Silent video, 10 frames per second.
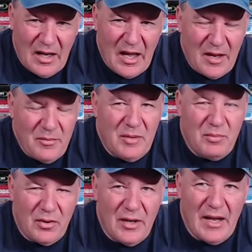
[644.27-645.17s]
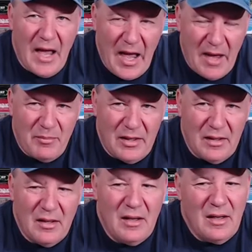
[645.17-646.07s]
I'd be pretty happy.
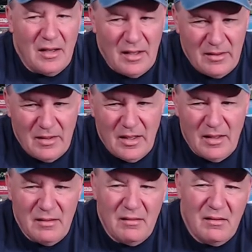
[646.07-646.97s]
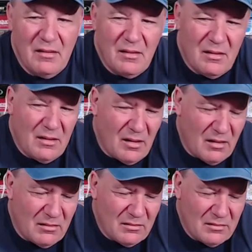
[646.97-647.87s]
And then, you know,